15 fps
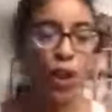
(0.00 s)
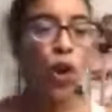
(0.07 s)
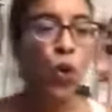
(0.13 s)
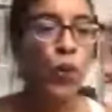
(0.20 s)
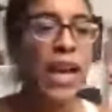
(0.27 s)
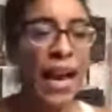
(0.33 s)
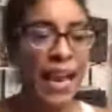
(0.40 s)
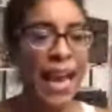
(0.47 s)

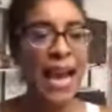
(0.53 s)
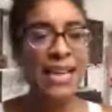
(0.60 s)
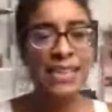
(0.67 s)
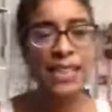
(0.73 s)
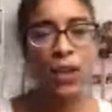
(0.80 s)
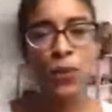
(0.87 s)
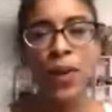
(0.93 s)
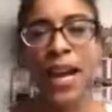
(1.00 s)
We got gas.
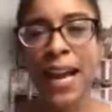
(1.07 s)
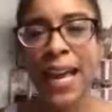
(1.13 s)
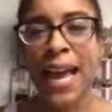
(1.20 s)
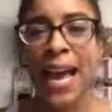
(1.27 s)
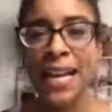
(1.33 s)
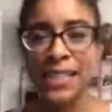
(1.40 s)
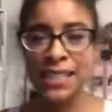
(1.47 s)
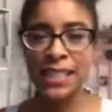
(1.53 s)
We got
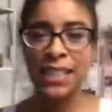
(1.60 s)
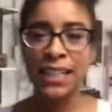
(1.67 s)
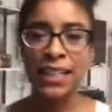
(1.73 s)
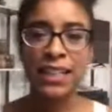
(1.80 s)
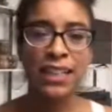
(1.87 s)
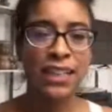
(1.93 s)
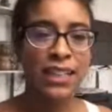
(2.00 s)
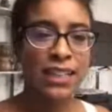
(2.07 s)
gas.
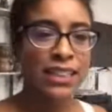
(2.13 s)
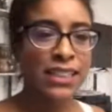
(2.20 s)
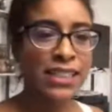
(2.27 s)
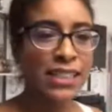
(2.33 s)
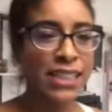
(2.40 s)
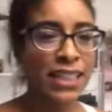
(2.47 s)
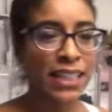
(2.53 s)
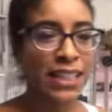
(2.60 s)

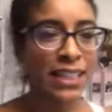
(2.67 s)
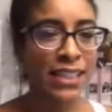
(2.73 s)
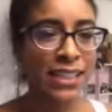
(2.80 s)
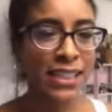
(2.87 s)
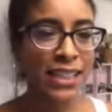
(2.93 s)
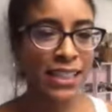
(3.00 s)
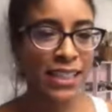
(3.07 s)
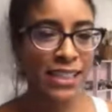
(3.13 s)
Let's see.
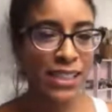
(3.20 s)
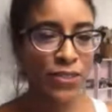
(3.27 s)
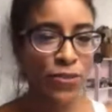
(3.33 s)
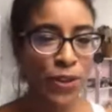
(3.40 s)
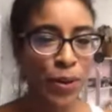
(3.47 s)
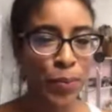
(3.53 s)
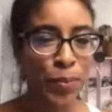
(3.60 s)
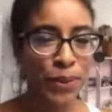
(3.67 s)
Let's see. Let's
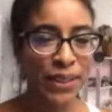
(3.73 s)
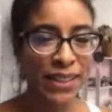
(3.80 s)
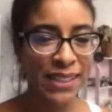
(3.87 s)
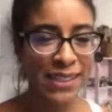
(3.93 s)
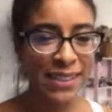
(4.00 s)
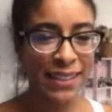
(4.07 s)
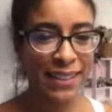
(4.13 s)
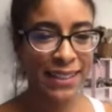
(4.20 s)
see if we can
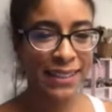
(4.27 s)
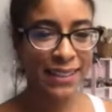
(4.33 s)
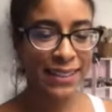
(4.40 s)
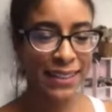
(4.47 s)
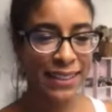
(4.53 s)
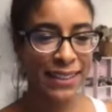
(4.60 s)
put this in.